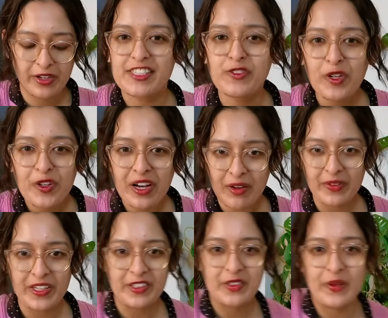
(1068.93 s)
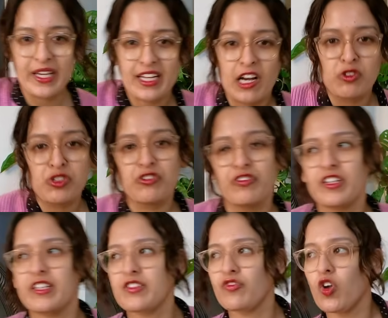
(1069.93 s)
Just wanted to come here to make an outro for
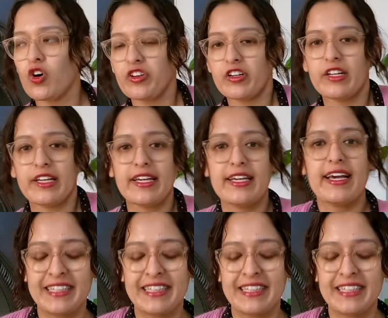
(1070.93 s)
this vlog, really.